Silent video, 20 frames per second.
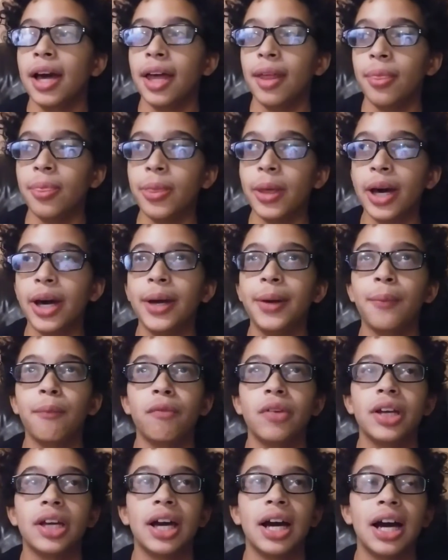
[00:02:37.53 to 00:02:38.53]
And
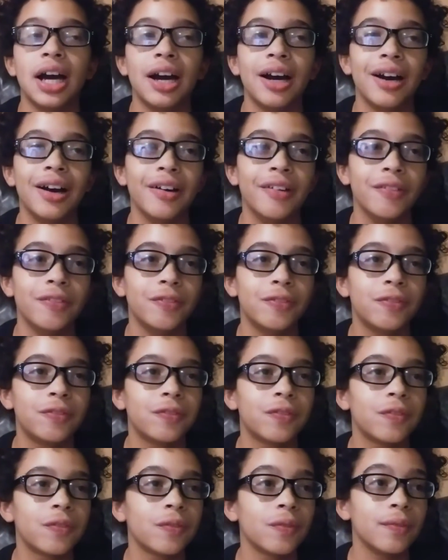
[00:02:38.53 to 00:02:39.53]
then we got
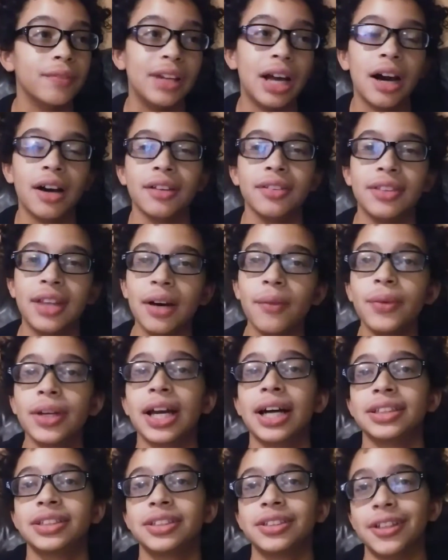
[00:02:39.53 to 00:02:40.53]

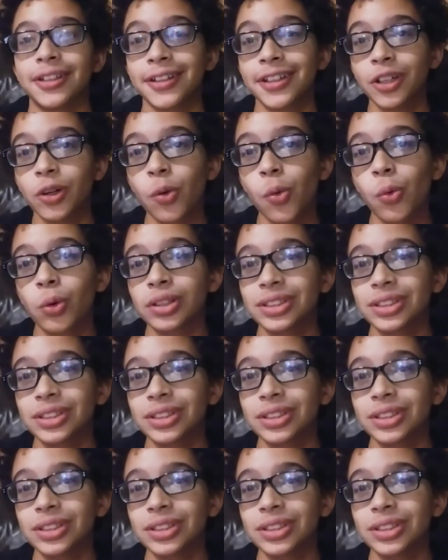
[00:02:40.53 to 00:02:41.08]
stuck in